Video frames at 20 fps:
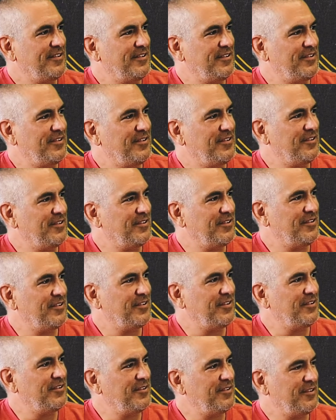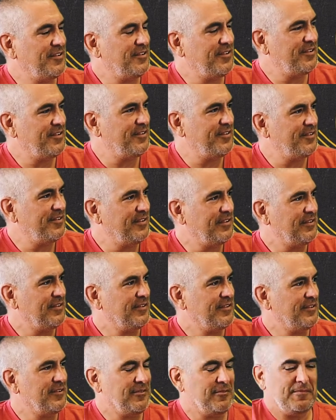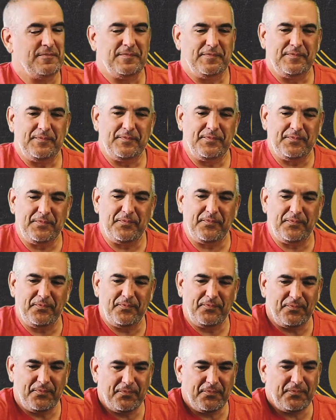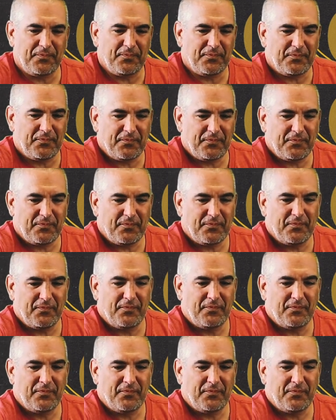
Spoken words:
(not speaking)